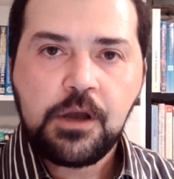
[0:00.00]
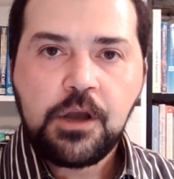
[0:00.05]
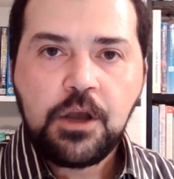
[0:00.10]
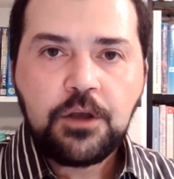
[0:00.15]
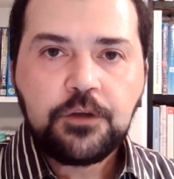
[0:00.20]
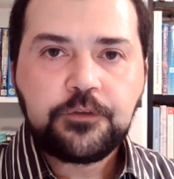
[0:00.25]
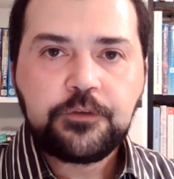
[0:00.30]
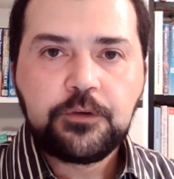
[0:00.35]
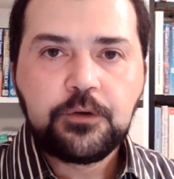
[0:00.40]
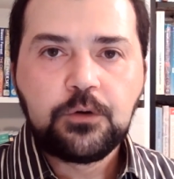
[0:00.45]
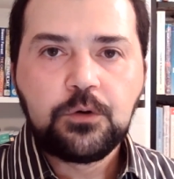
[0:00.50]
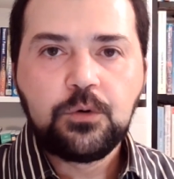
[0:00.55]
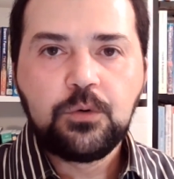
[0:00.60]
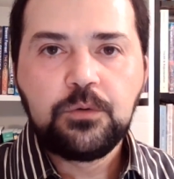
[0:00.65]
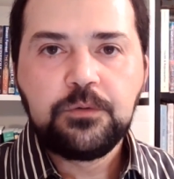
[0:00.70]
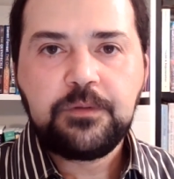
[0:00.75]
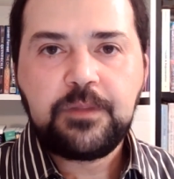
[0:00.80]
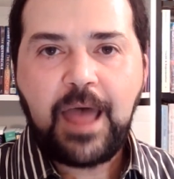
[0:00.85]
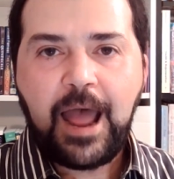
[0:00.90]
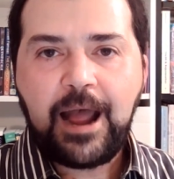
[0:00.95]
So
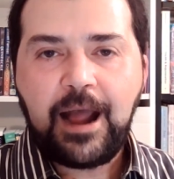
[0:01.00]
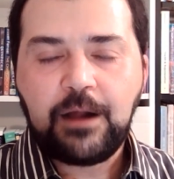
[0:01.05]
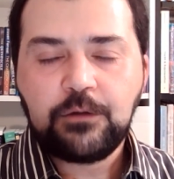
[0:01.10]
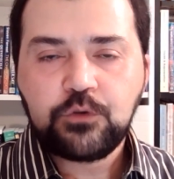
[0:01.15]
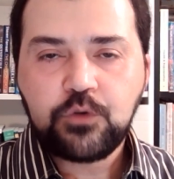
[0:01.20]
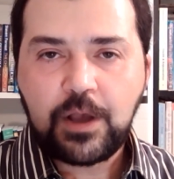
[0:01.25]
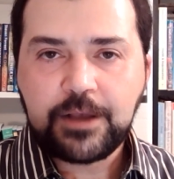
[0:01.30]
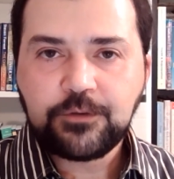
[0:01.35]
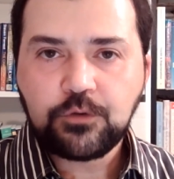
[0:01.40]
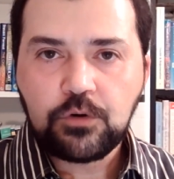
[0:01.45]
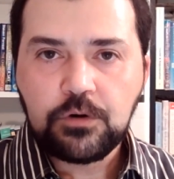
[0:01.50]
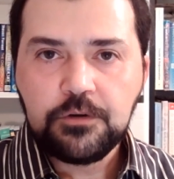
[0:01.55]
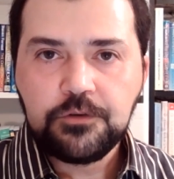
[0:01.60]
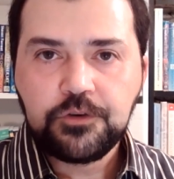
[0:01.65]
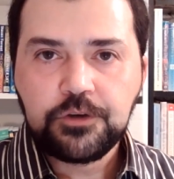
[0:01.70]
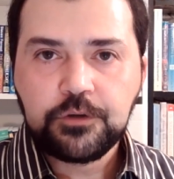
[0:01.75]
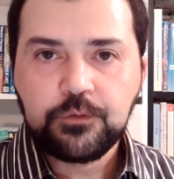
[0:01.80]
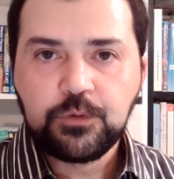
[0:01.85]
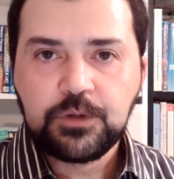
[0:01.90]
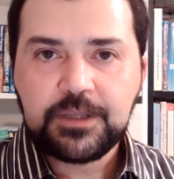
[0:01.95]

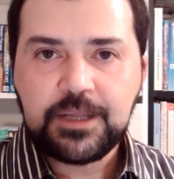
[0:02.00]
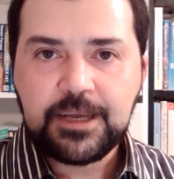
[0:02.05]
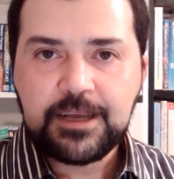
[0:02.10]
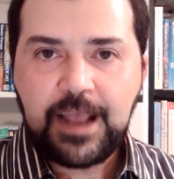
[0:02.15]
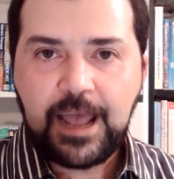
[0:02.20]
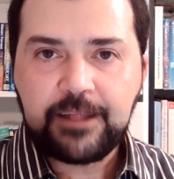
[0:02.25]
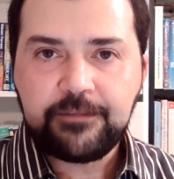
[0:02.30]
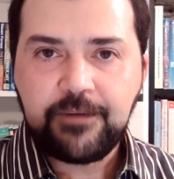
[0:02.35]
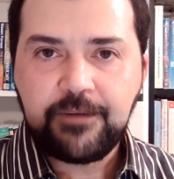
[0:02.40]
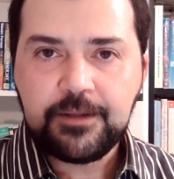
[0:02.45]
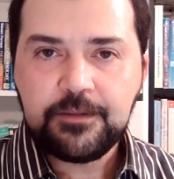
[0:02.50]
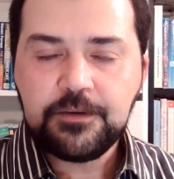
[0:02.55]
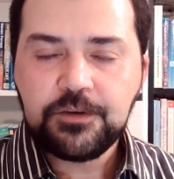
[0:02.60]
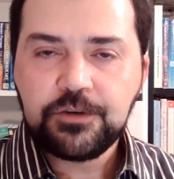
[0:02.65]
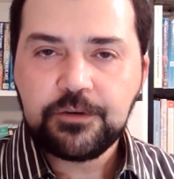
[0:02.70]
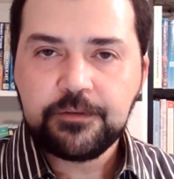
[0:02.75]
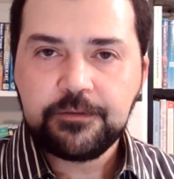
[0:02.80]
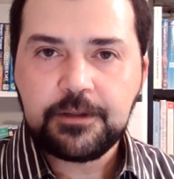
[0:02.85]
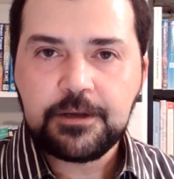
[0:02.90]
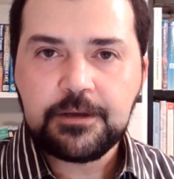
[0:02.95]
astrologers would take advantage
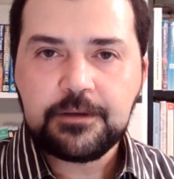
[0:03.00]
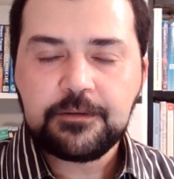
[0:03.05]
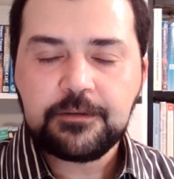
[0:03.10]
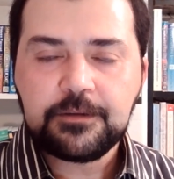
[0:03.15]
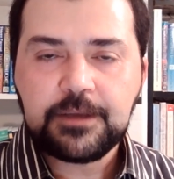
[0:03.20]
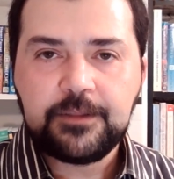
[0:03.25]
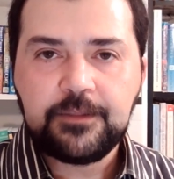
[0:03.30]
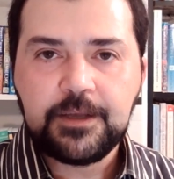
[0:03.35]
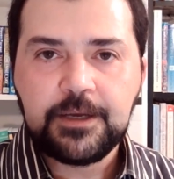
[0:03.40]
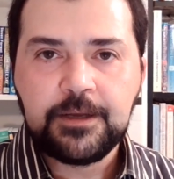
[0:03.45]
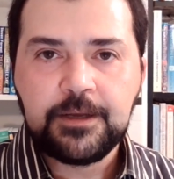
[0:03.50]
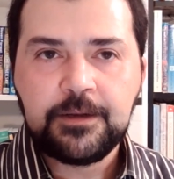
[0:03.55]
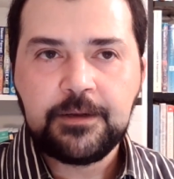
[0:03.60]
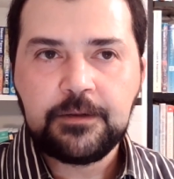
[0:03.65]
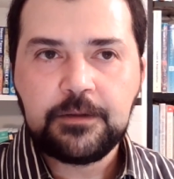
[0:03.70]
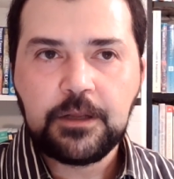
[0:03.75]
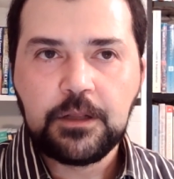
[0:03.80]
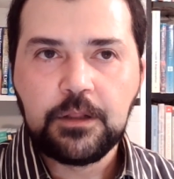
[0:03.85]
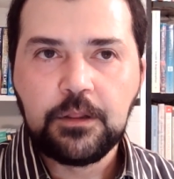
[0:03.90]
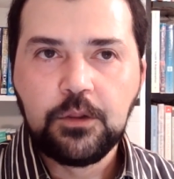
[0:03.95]
of this, and then
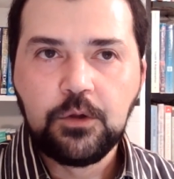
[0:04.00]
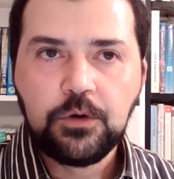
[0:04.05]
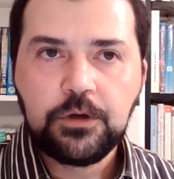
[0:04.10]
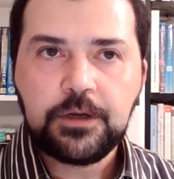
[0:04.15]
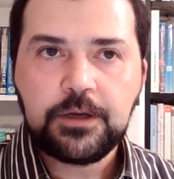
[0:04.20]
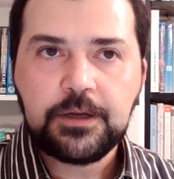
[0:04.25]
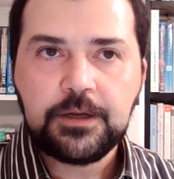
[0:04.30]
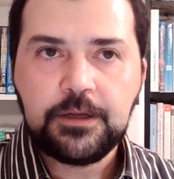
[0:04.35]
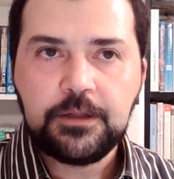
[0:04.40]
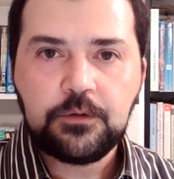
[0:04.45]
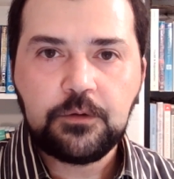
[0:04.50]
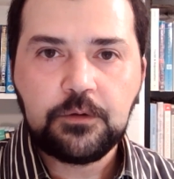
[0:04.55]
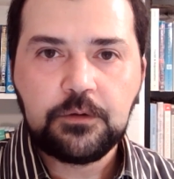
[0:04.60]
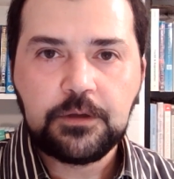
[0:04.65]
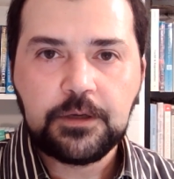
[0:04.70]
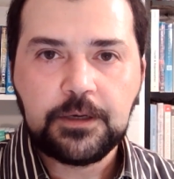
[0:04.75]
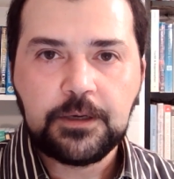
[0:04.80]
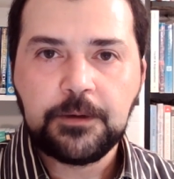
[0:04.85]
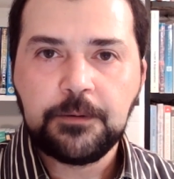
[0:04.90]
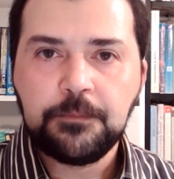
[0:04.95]
they look into
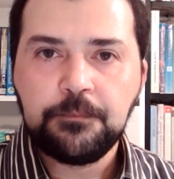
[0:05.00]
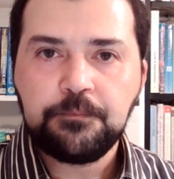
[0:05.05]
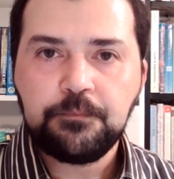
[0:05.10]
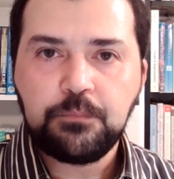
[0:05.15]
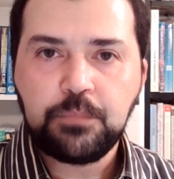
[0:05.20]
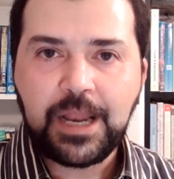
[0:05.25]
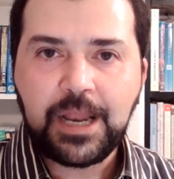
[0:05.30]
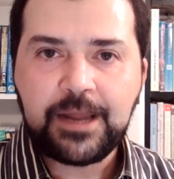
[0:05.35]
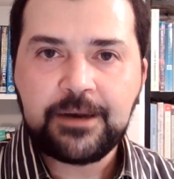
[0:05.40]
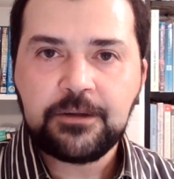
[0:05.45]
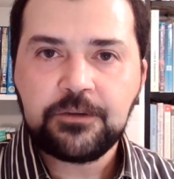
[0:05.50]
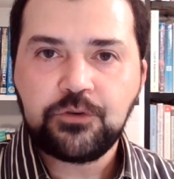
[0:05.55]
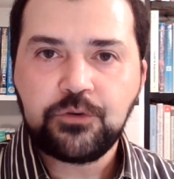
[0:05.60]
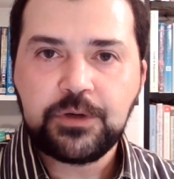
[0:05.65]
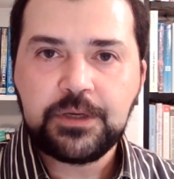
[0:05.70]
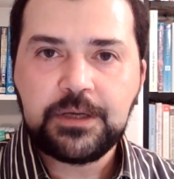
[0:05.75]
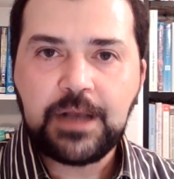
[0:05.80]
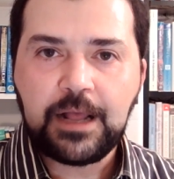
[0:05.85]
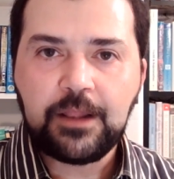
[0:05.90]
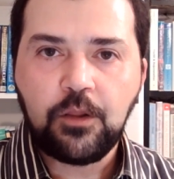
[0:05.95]
the planetary
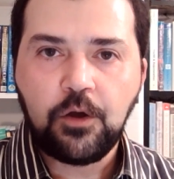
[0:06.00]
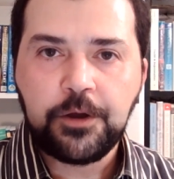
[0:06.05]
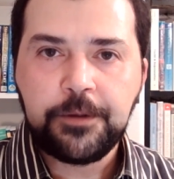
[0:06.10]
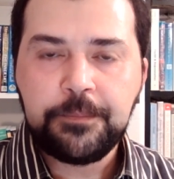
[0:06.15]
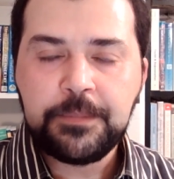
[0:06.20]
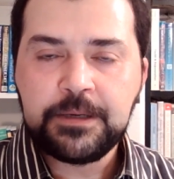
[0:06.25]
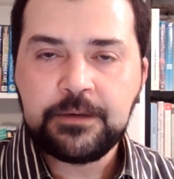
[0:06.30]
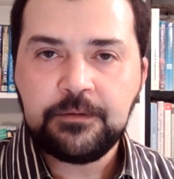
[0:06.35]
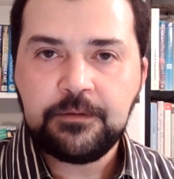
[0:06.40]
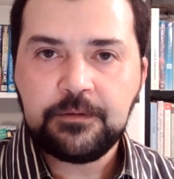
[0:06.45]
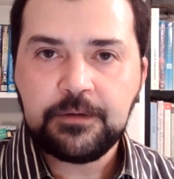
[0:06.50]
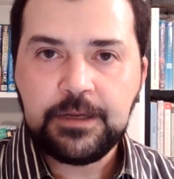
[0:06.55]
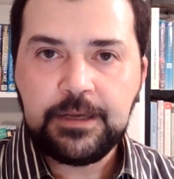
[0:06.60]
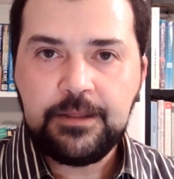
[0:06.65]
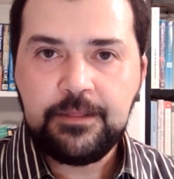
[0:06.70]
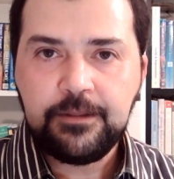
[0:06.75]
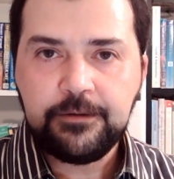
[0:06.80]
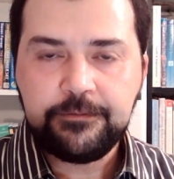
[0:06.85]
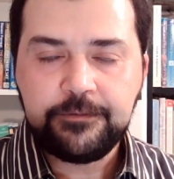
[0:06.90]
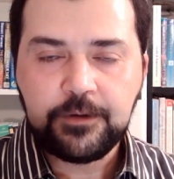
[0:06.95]
alignment in
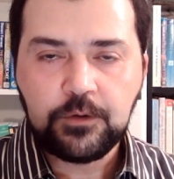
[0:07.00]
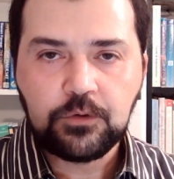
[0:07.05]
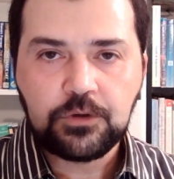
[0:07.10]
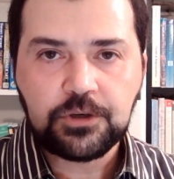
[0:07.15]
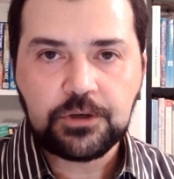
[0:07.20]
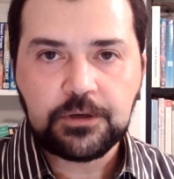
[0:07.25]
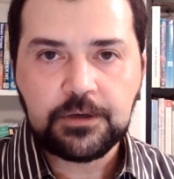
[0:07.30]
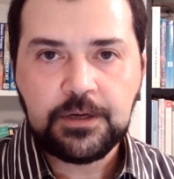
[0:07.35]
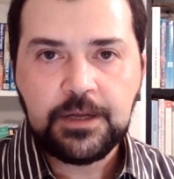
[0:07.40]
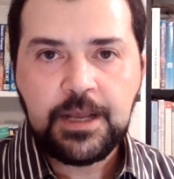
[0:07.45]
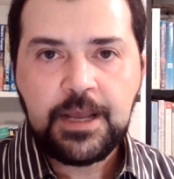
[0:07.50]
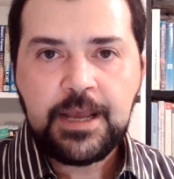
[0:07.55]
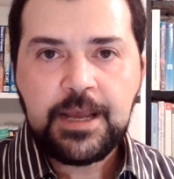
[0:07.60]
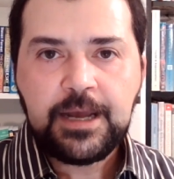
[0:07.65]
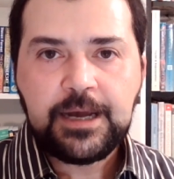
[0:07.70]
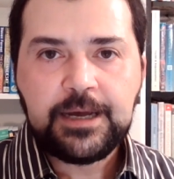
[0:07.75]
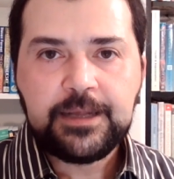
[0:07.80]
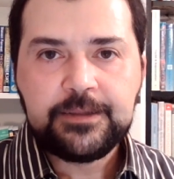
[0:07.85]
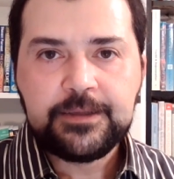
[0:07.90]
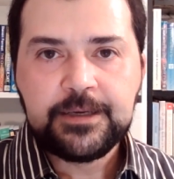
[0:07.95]
the future
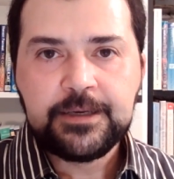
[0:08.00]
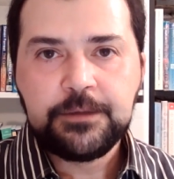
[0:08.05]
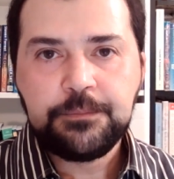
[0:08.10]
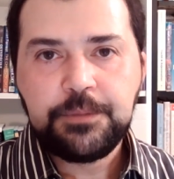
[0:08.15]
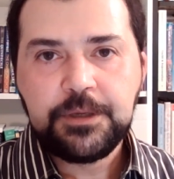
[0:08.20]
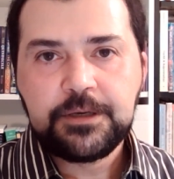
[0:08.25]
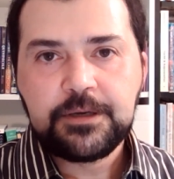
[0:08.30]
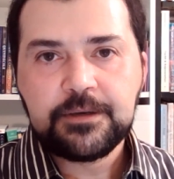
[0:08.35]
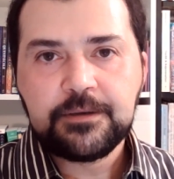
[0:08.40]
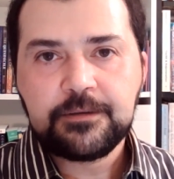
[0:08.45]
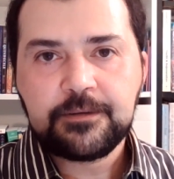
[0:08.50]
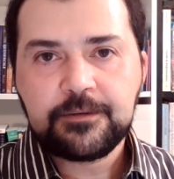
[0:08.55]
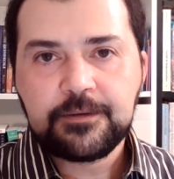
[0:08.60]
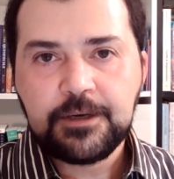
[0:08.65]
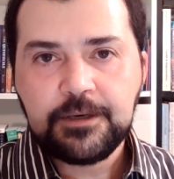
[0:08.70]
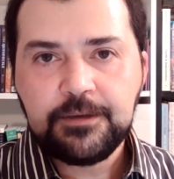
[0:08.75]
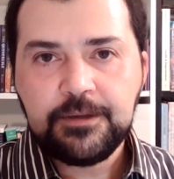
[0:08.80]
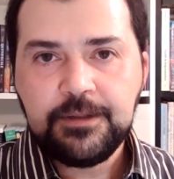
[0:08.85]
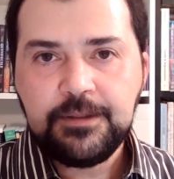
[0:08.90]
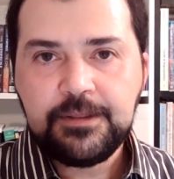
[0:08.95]
and then pick a
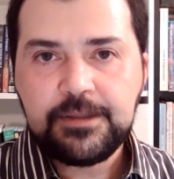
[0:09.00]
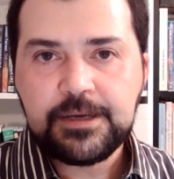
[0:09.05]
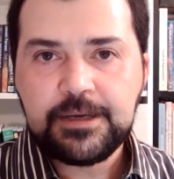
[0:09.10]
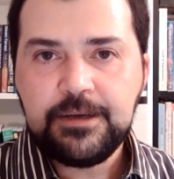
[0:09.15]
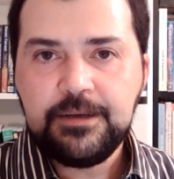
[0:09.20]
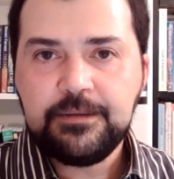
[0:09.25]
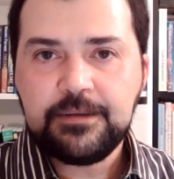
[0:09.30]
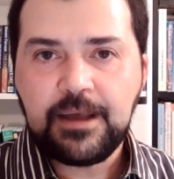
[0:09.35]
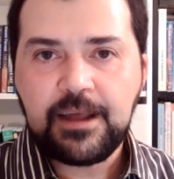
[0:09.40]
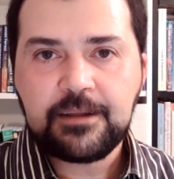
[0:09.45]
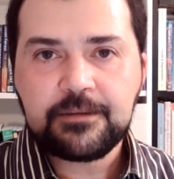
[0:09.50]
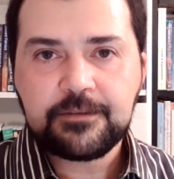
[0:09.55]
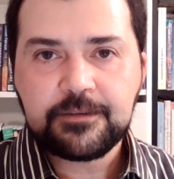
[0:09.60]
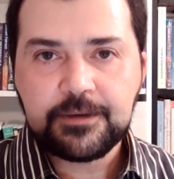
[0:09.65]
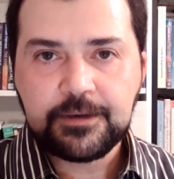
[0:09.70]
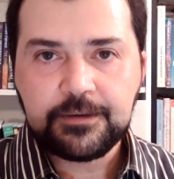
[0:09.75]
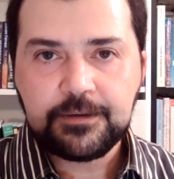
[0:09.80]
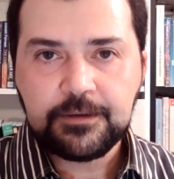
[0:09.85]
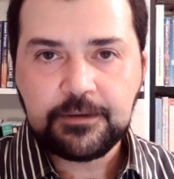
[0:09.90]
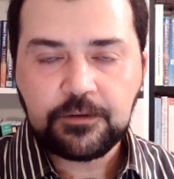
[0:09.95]
certain date and
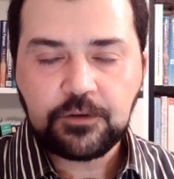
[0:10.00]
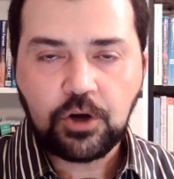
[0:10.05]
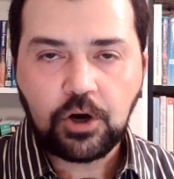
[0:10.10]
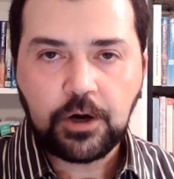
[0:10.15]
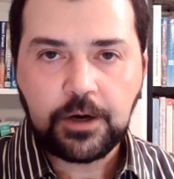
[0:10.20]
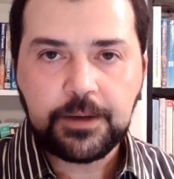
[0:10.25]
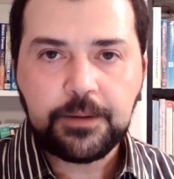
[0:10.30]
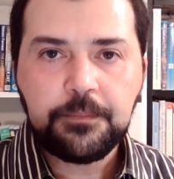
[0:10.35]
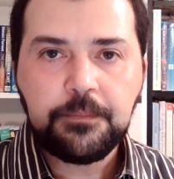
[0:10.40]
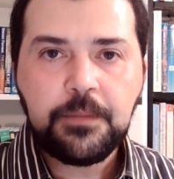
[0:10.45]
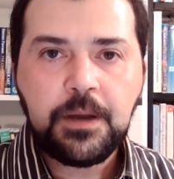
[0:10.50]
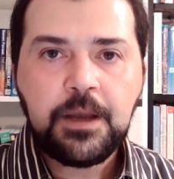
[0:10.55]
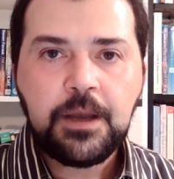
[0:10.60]
certain time,